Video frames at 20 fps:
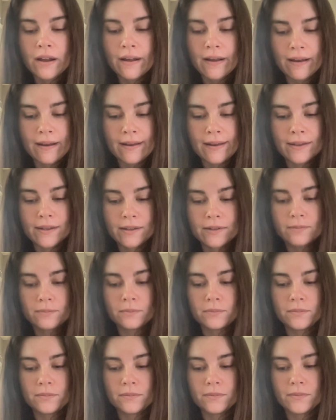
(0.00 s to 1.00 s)
I
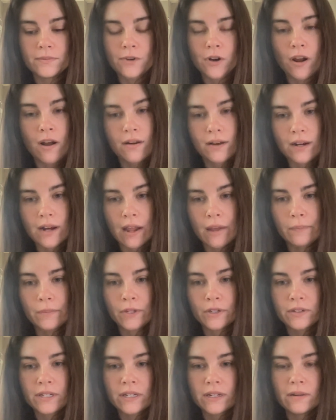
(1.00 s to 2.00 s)
am not an
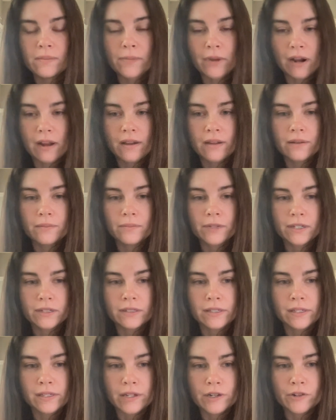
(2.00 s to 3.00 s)
amputee, but I am
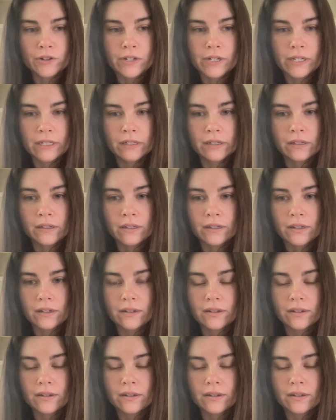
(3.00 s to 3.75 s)
considering